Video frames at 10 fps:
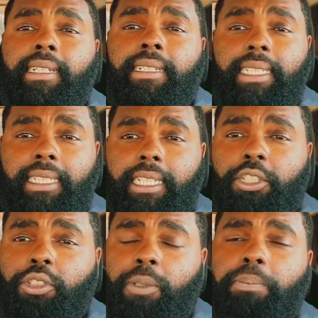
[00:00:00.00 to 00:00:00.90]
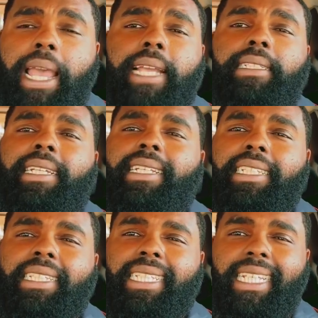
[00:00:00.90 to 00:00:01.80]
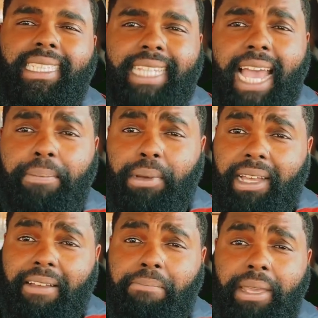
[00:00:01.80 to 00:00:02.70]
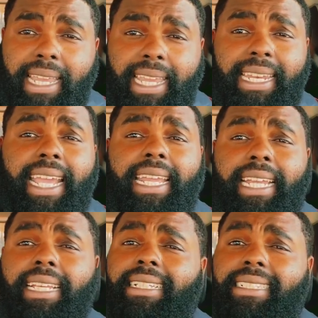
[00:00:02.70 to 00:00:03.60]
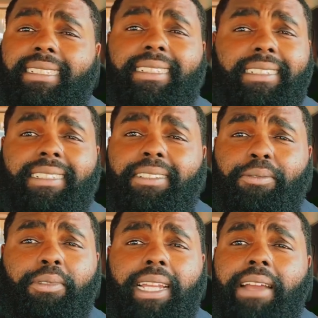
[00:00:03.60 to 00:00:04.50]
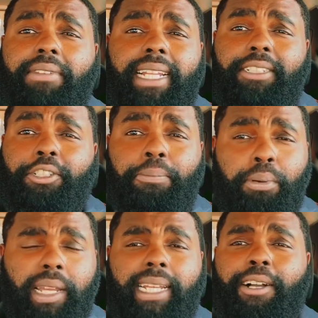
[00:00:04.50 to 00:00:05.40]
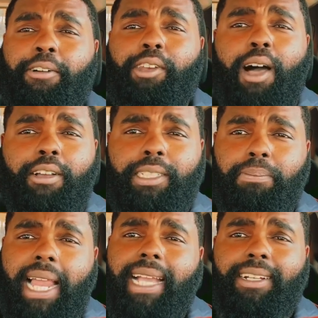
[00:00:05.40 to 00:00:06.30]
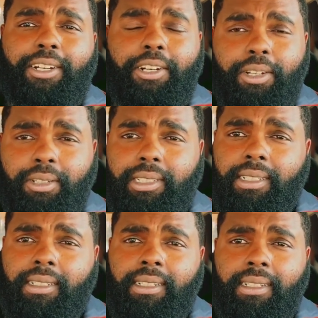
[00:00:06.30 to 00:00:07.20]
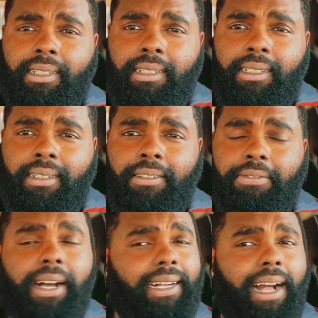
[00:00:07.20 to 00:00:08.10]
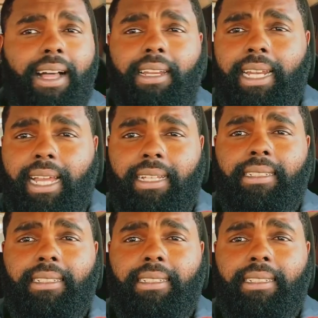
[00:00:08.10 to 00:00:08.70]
this disrespect and this type of opinionated whatever that you're putting on lost black girls. Fuck all of that.